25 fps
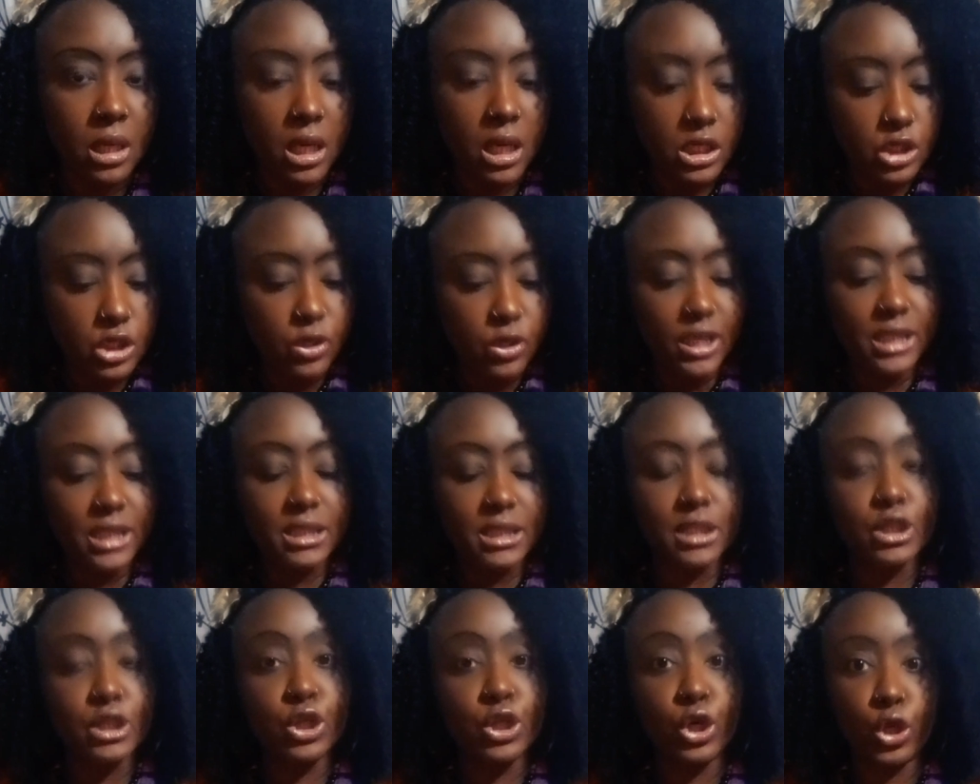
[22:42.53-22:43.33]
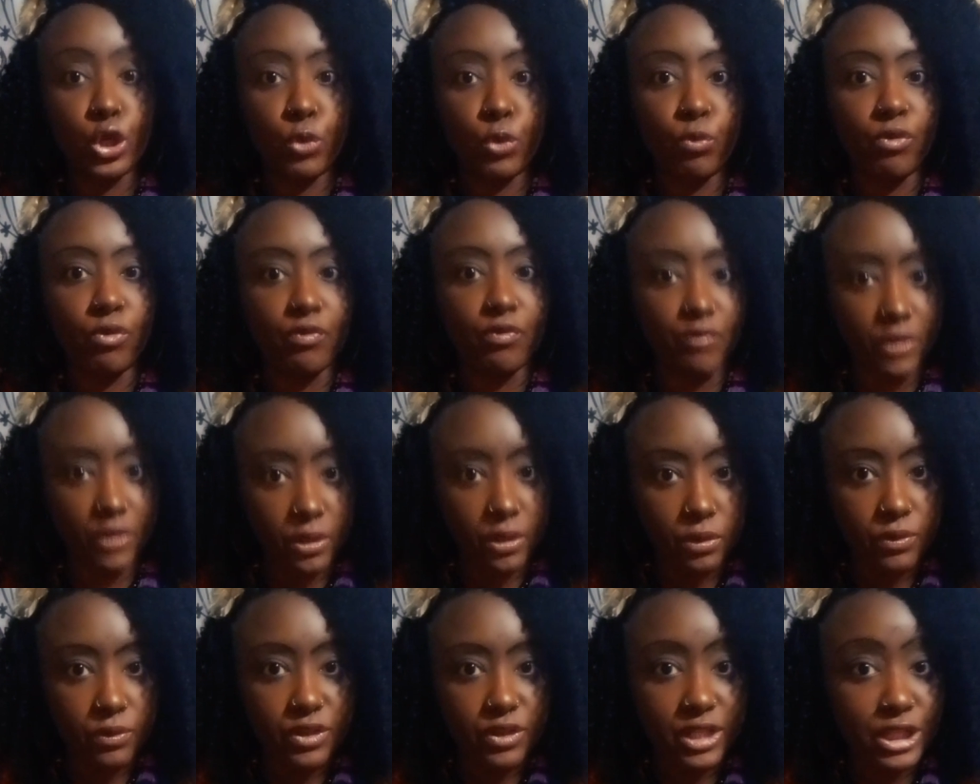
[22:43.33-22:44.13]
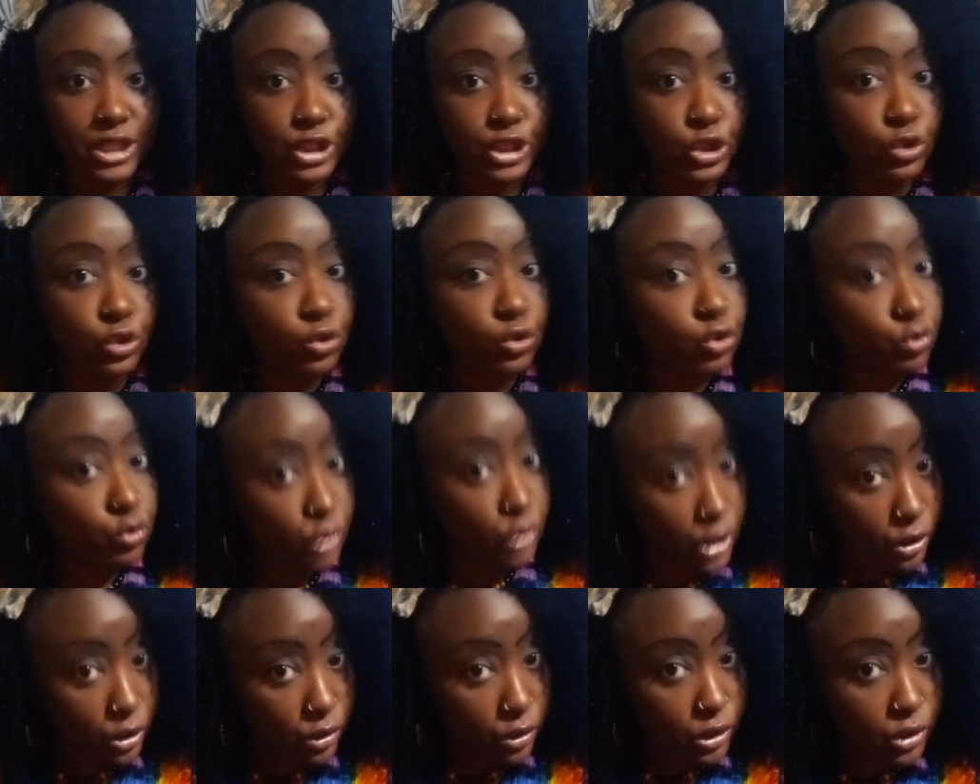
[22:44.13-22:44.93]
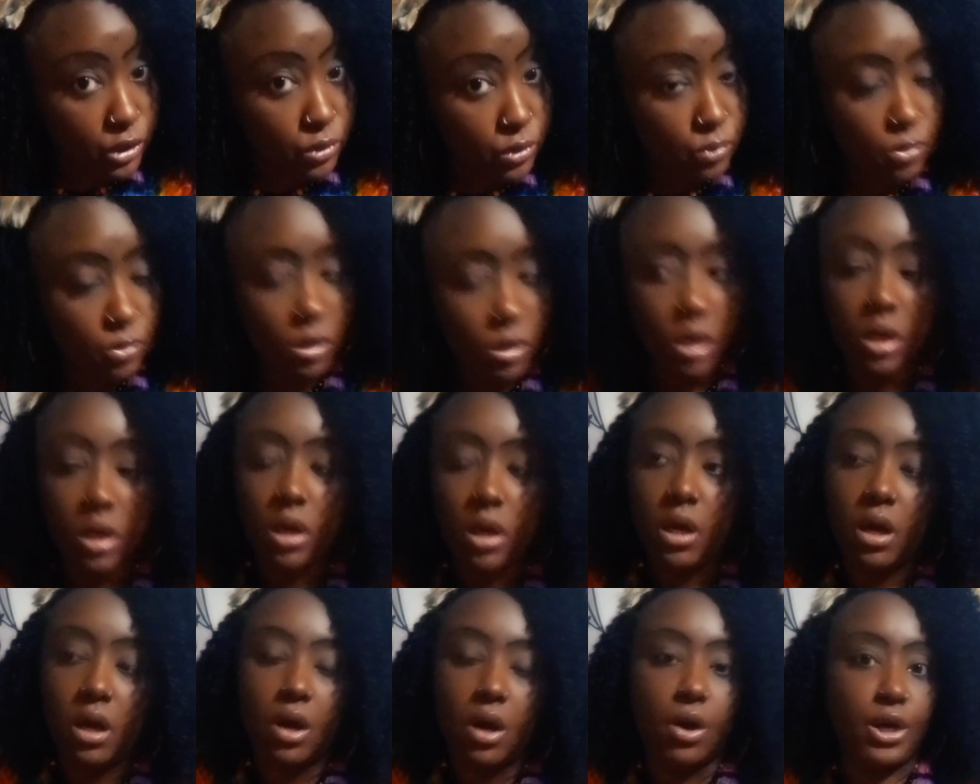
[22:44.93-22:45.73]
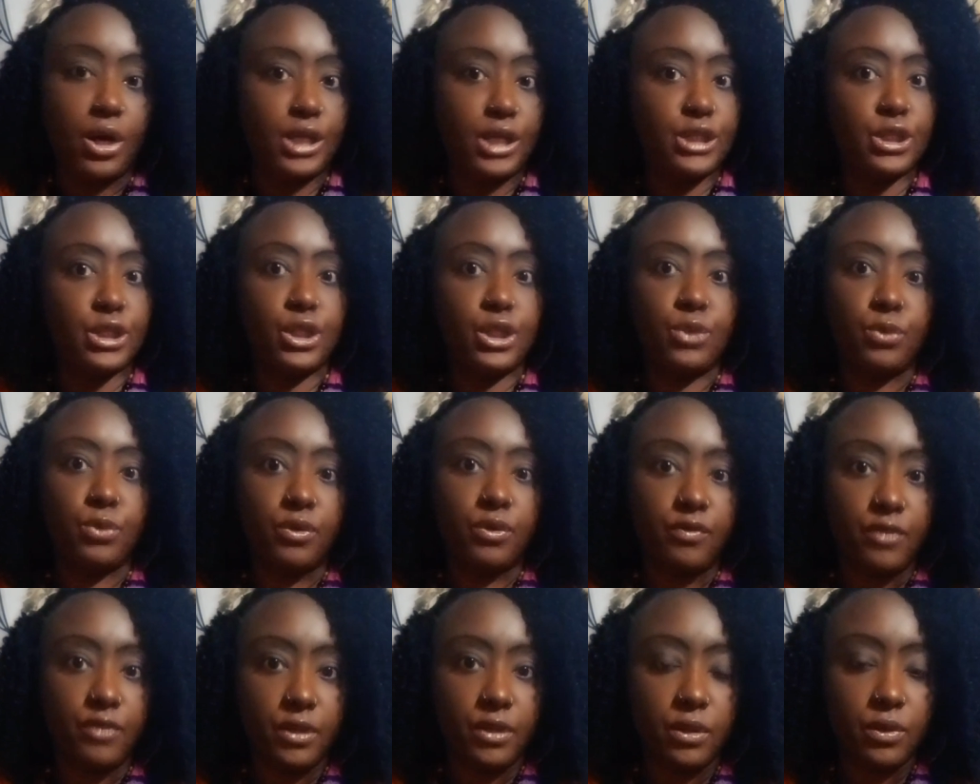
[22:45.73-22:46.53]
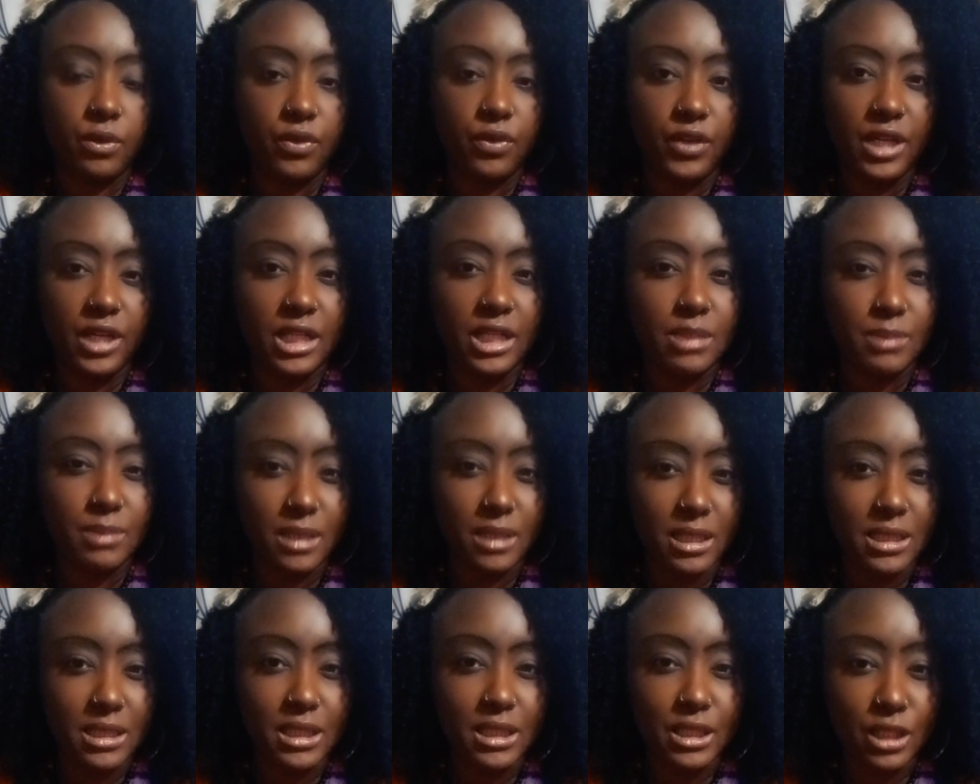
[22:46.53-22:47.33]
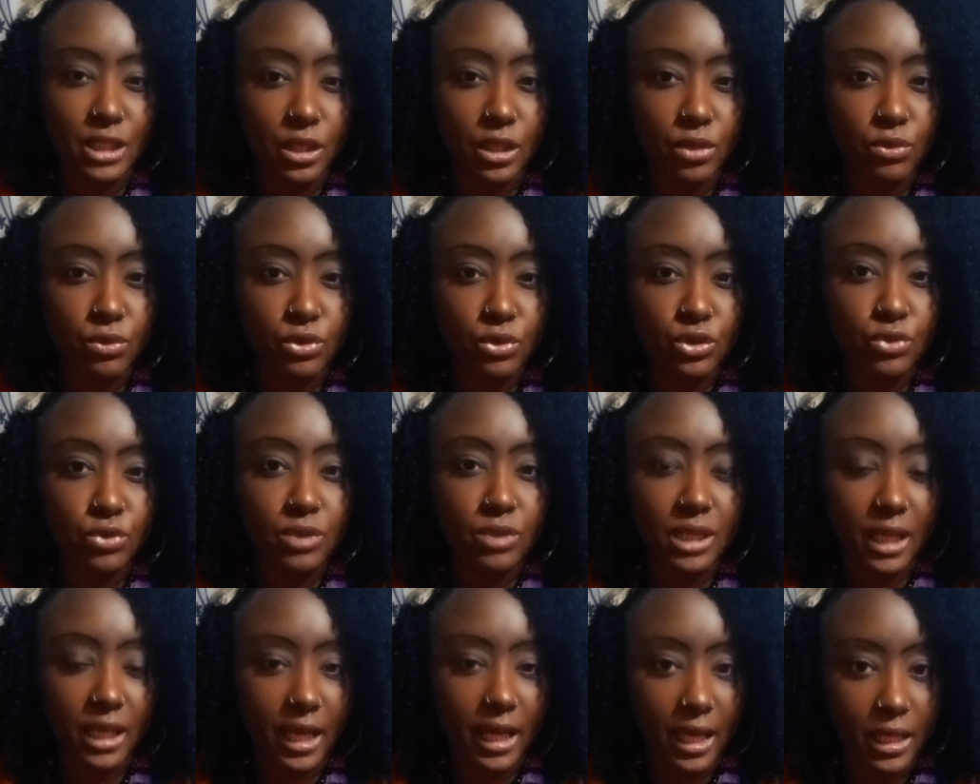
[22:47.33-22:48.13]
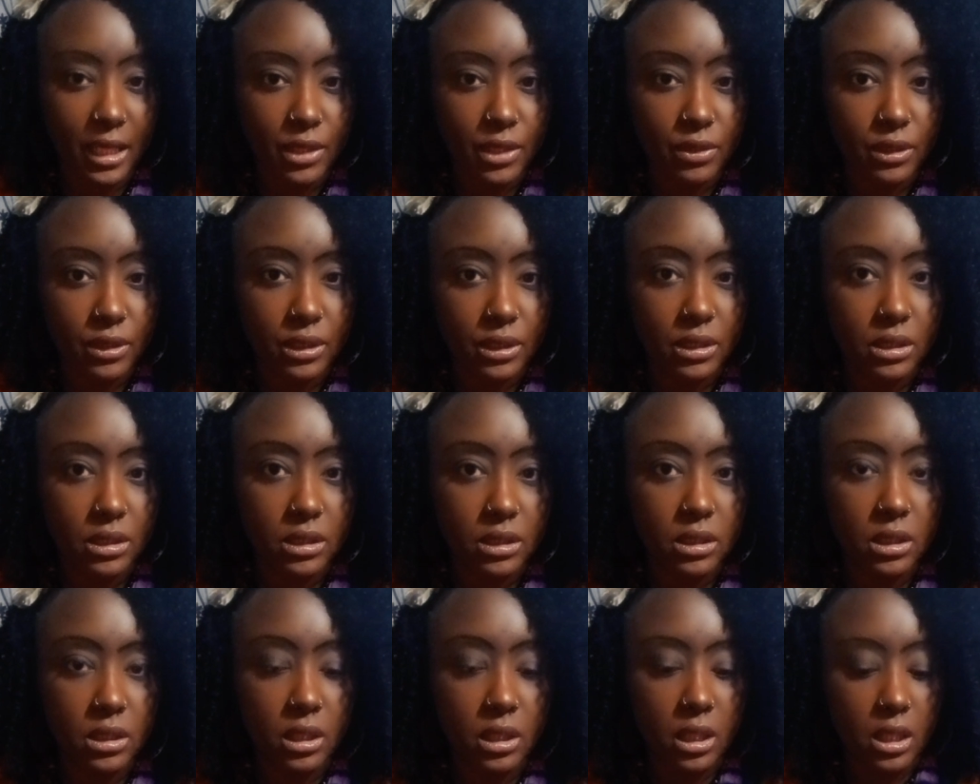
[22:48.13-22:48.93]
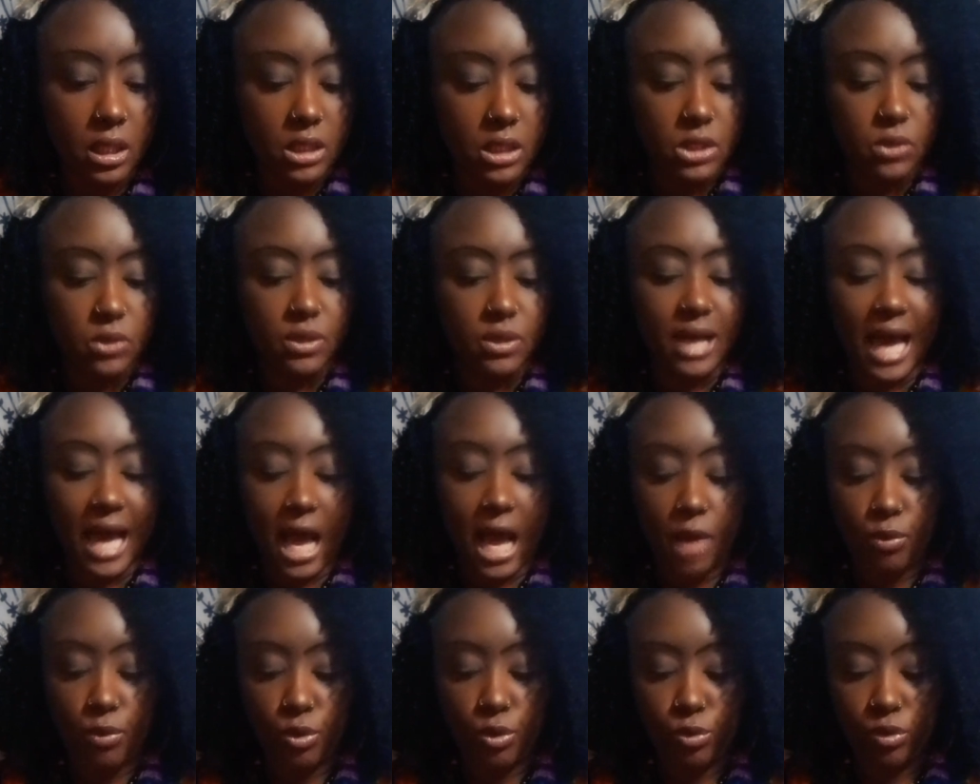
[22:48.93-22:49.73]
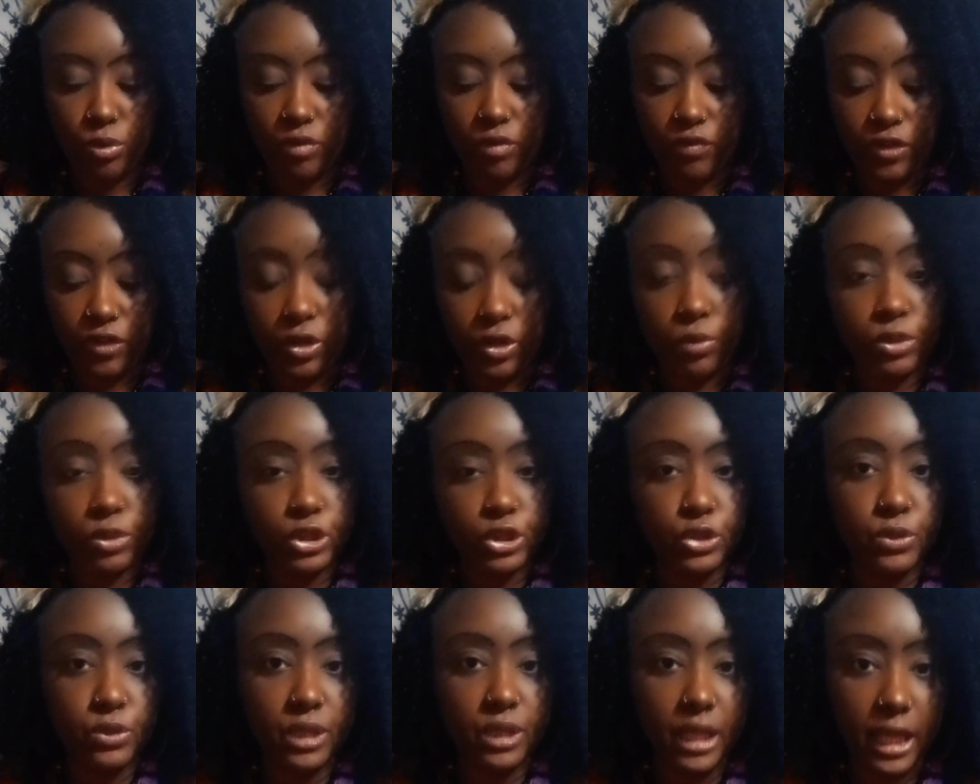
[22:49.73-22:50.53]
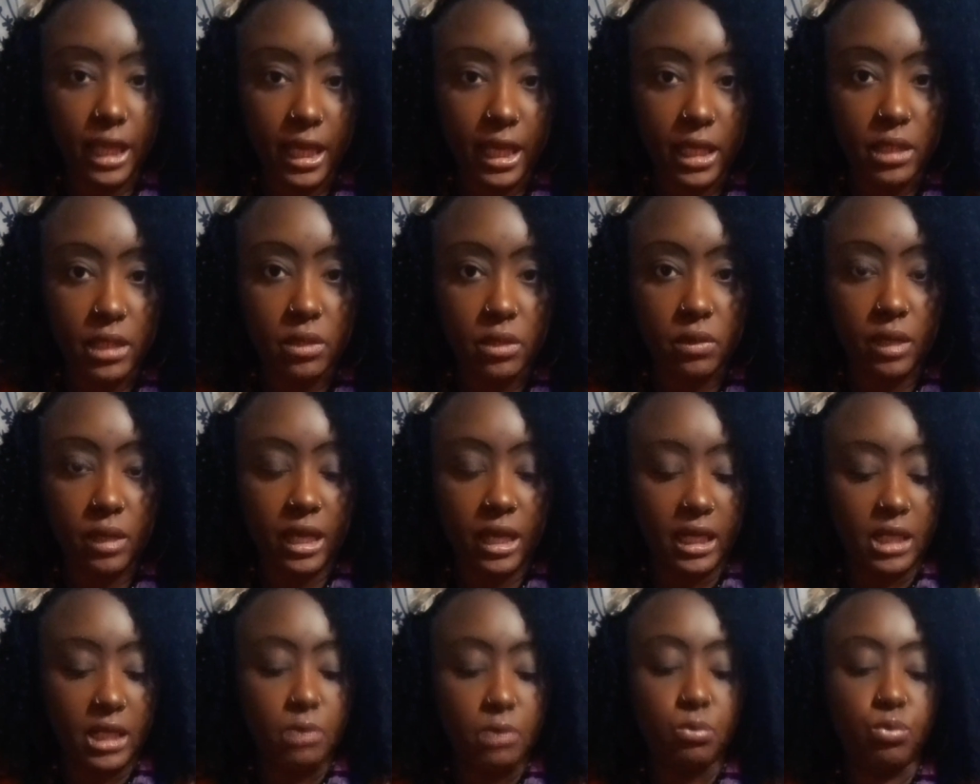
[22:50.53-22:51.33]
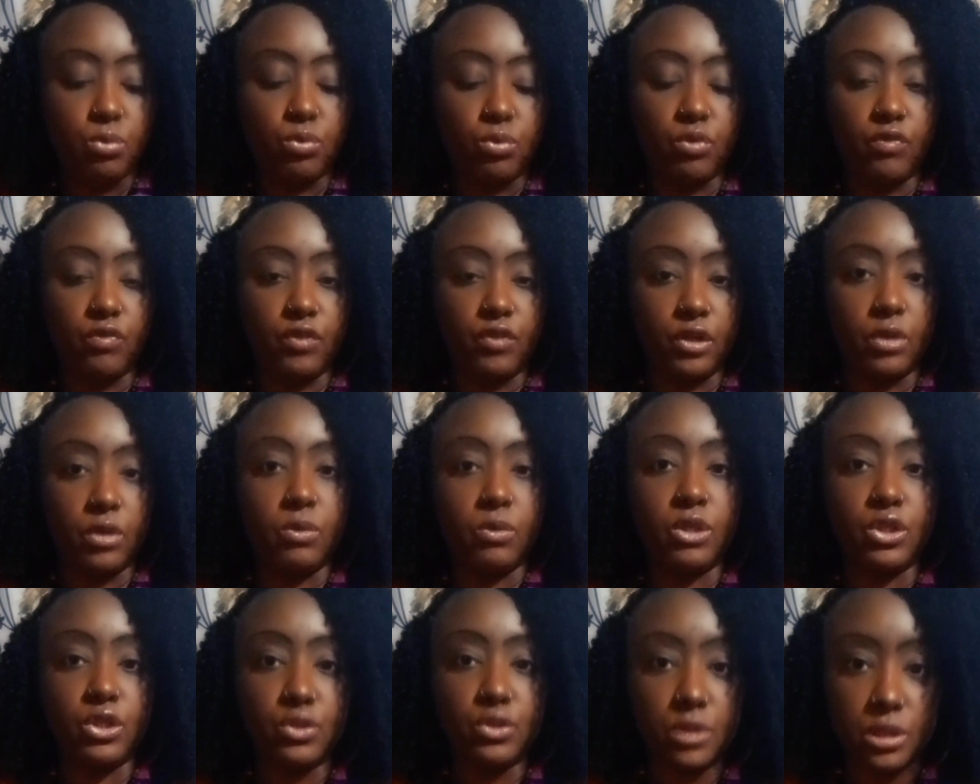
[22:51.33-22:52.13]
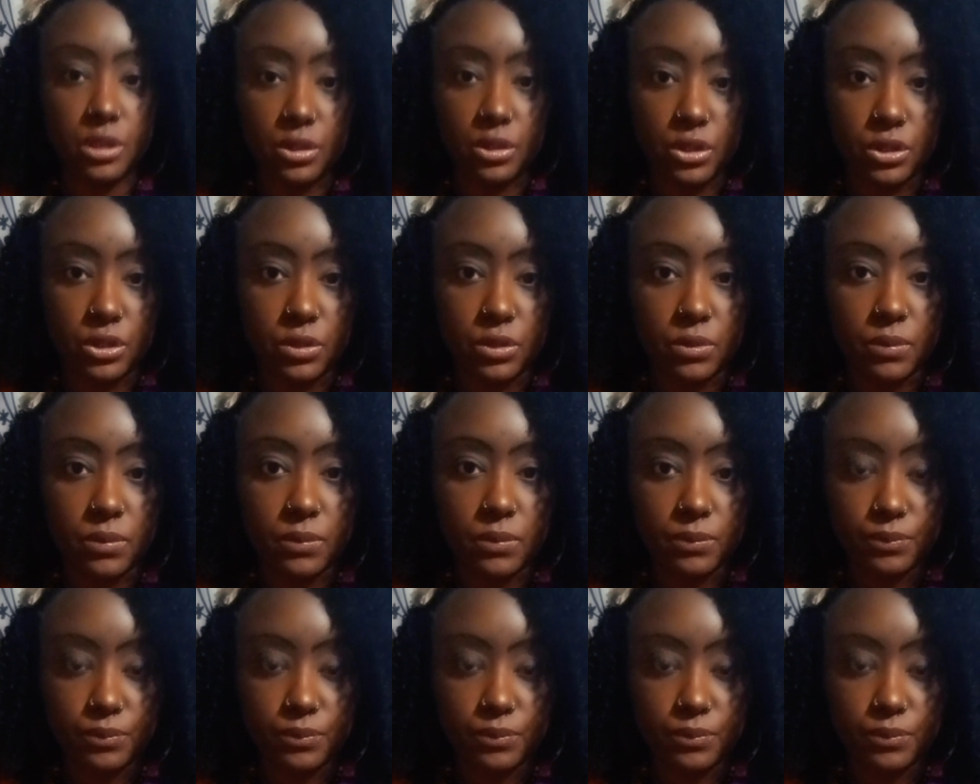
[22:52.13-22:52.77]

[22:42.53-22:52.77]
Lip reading: So he's either going to reveal things to trigger you, or he's going to reveal things because he knows you can handle it. So God will reveal what you can handle, and he will reveal what triggers you.